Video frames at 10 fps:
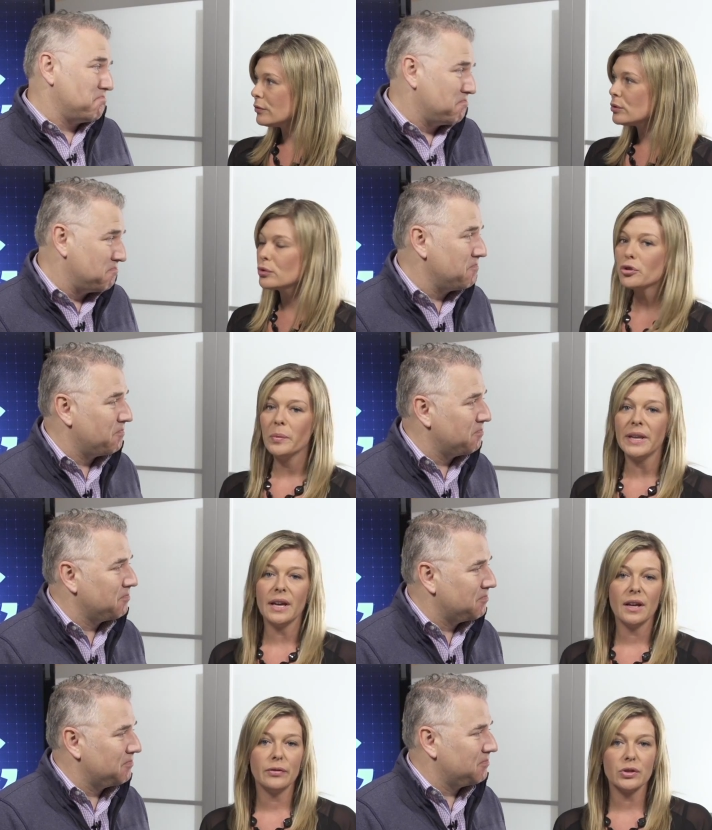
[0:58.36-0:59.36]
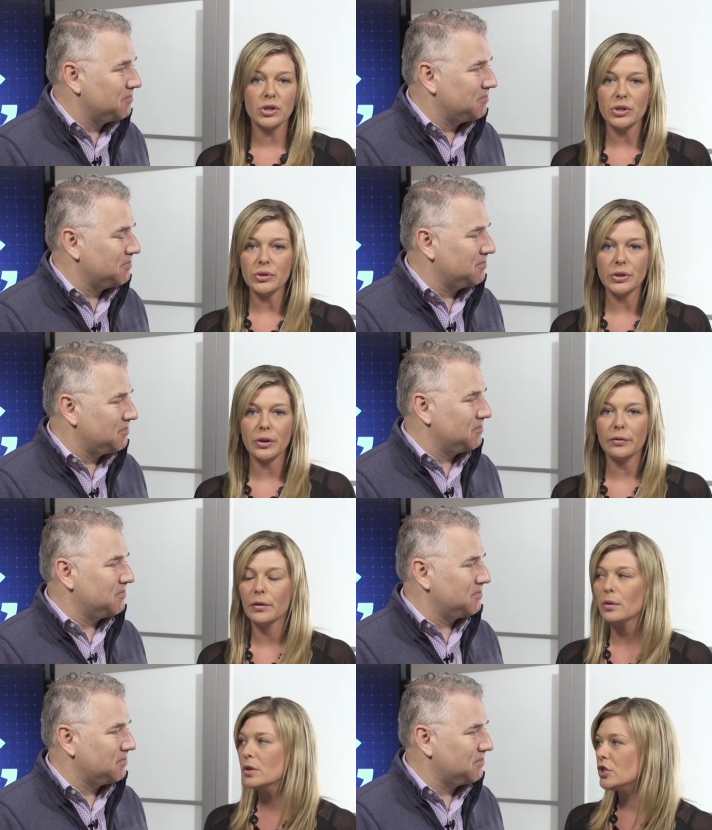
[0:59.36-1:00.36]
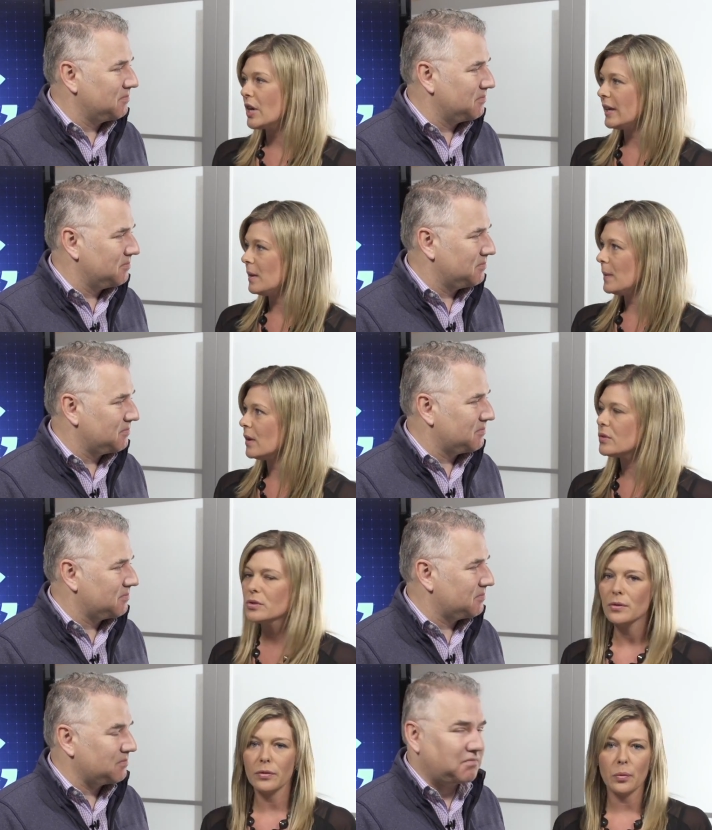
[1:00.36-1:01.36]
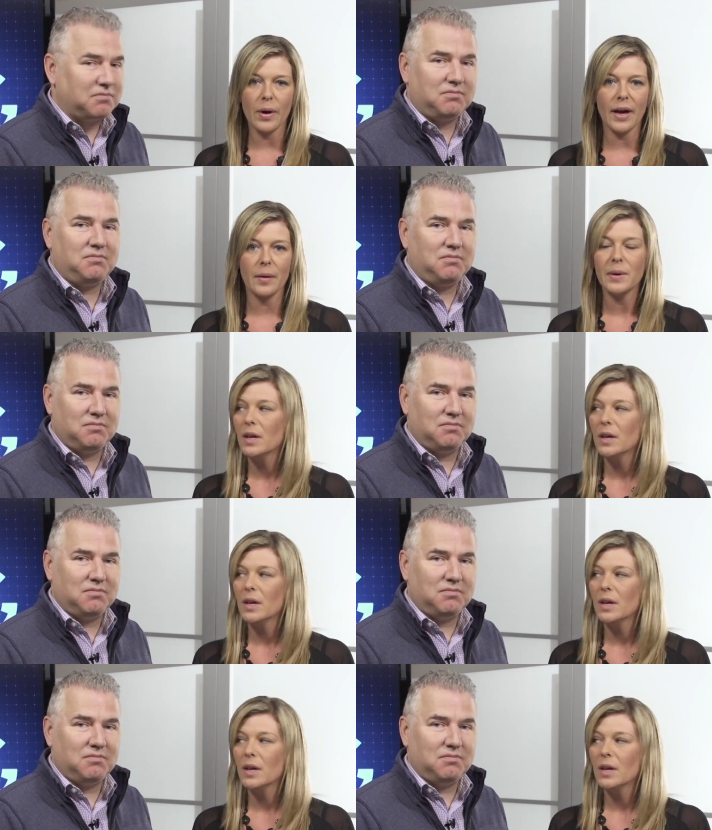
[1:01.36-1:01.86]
Speaker 1: for social media. If you're just using your phone to check email, surf the web,